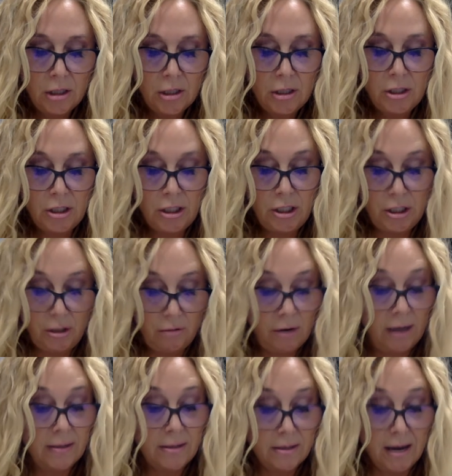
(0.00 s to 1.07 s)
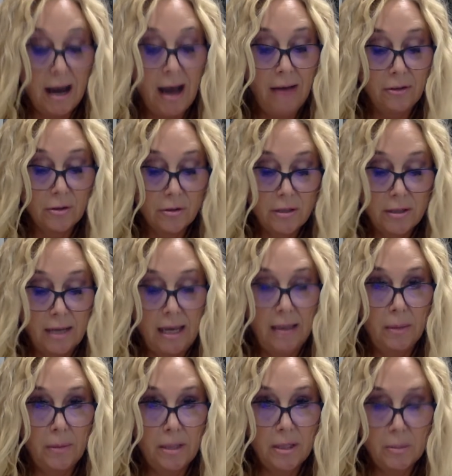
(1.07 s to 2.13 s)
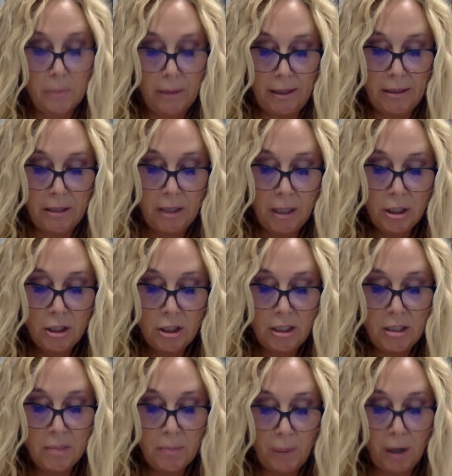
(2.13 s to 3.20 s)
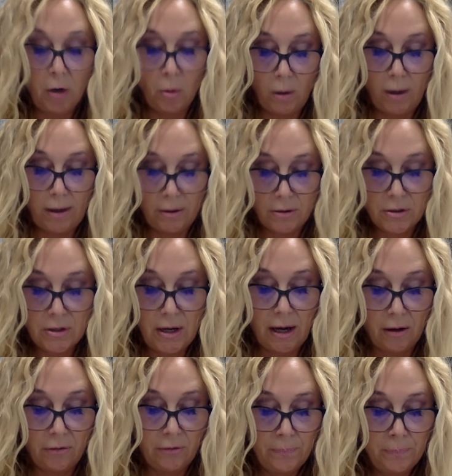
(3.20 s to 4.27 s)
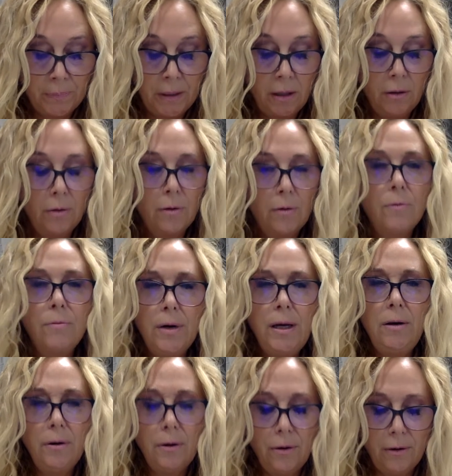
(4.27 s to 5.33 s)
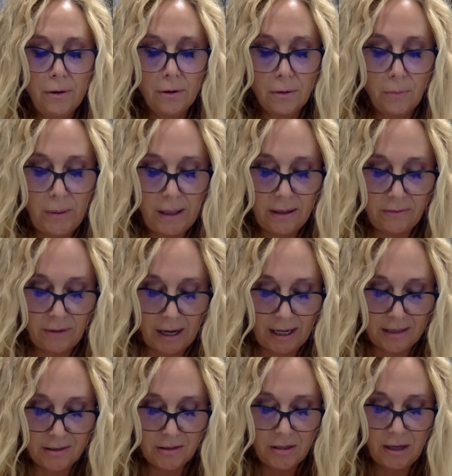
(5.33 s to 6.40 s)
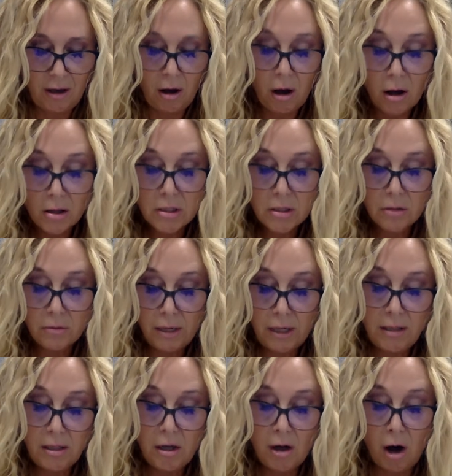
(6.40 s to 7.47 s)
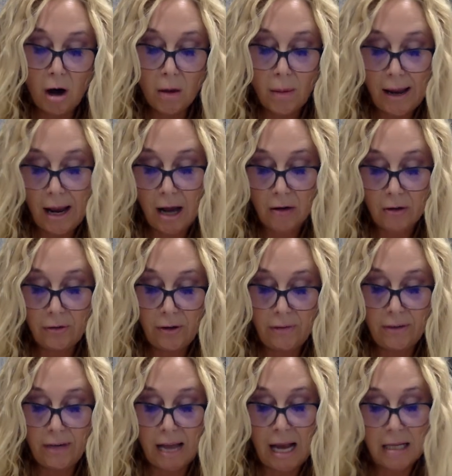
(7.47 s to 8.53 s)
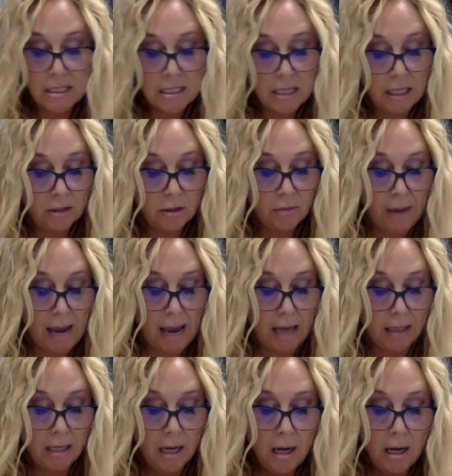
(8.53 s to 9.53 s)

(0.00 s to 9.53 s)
"She writes novels," Caleb explained. "She's part white herself." "Read her," we advised. "Also, read the autobiography of an ex-colored man."